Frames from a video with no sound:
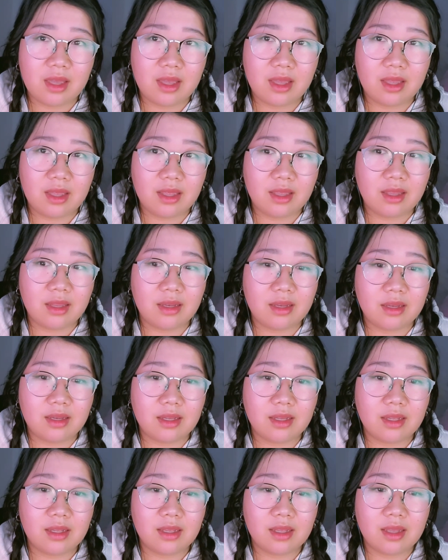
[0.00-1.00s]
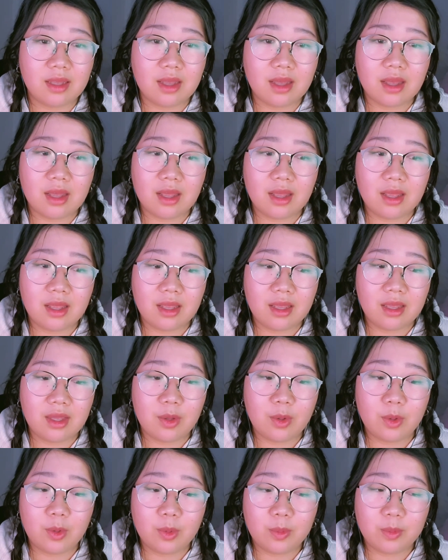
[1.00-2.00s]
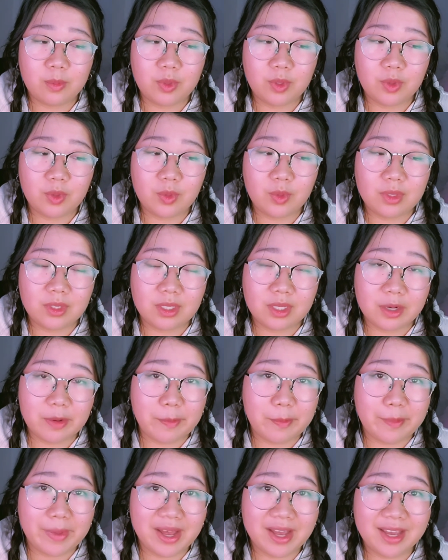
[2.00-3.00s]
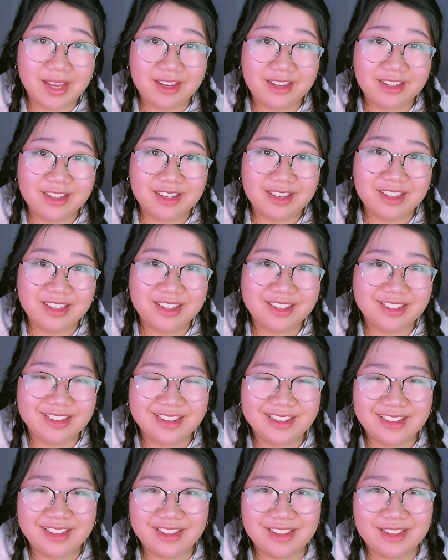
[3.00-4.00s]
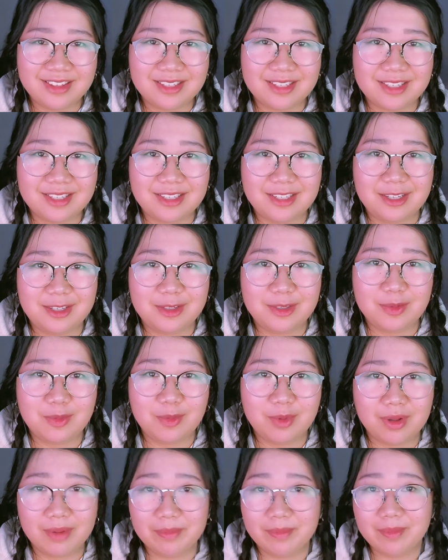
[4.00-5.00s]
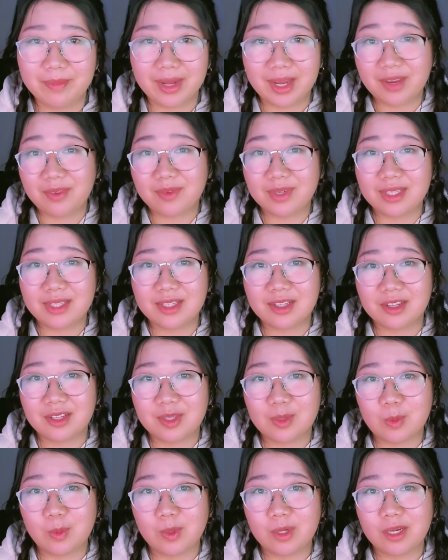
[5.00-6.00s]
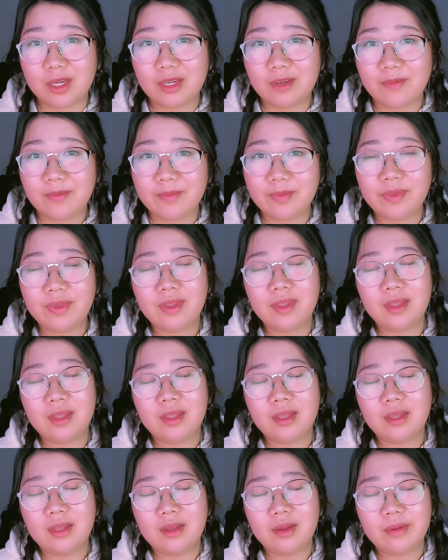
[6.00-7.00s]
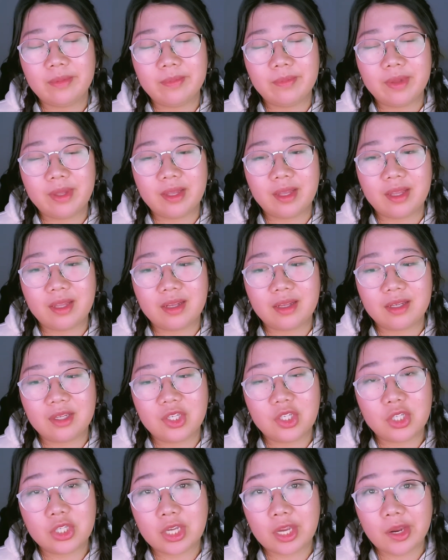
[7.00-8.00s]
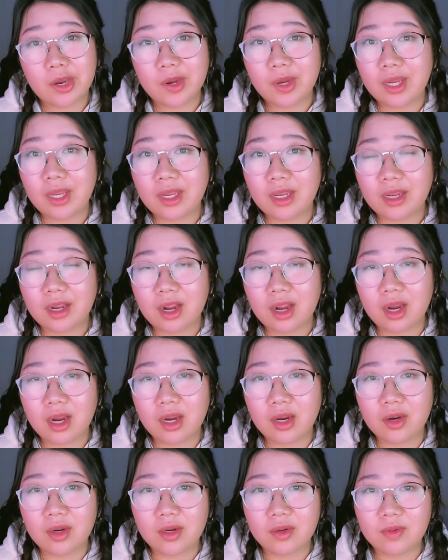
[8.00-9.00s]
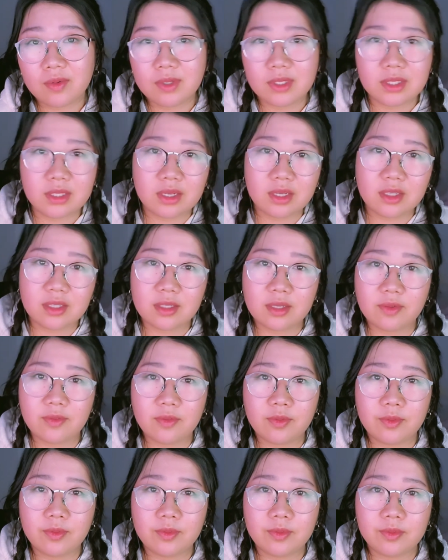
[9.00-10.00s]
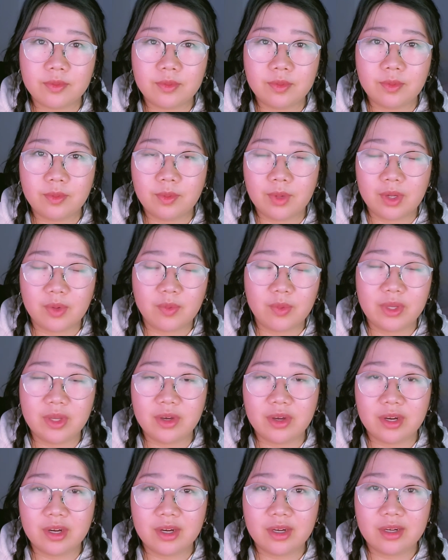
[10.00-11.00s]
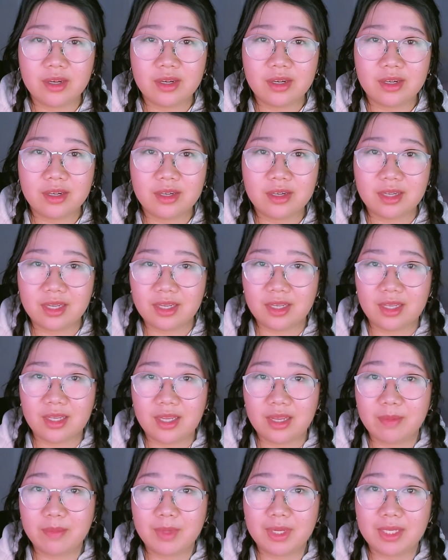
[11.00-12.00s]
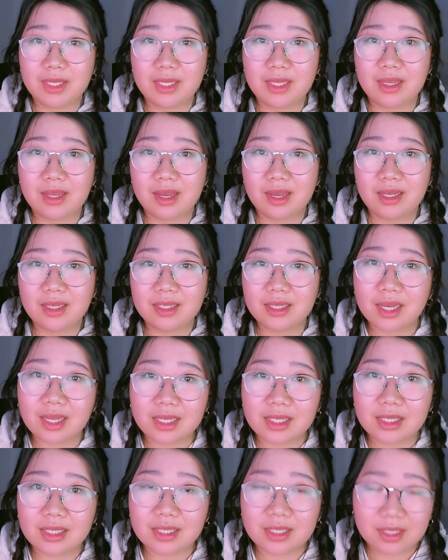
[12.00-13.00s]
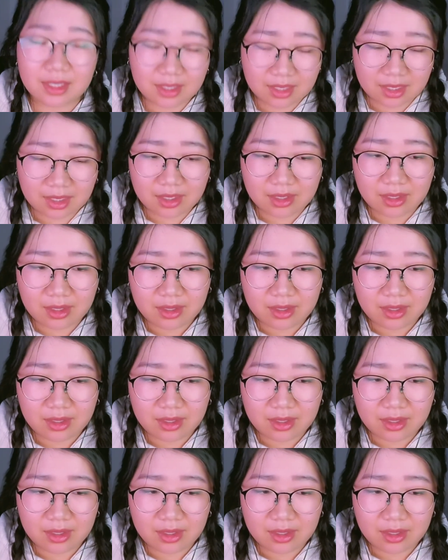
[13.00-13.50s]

and I hope you didn't mind listening to what my results were, but sharing our result of what we are in the MBTI test,